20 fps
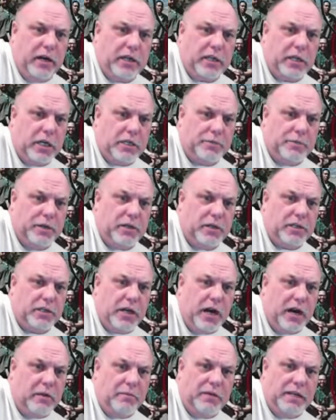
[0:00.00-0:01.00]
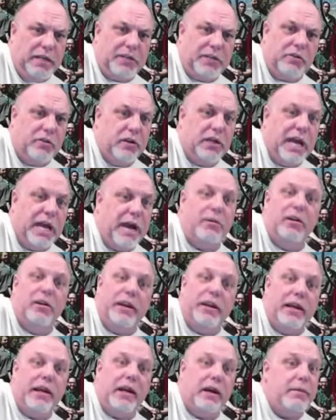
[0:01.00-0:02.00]
ex-husband a child molester and
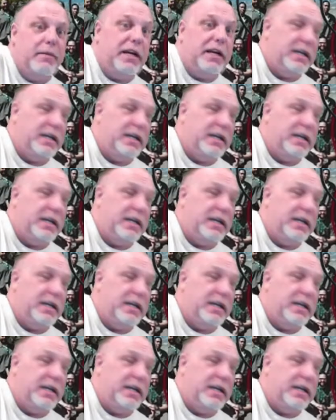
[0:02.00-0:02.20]
labeling him,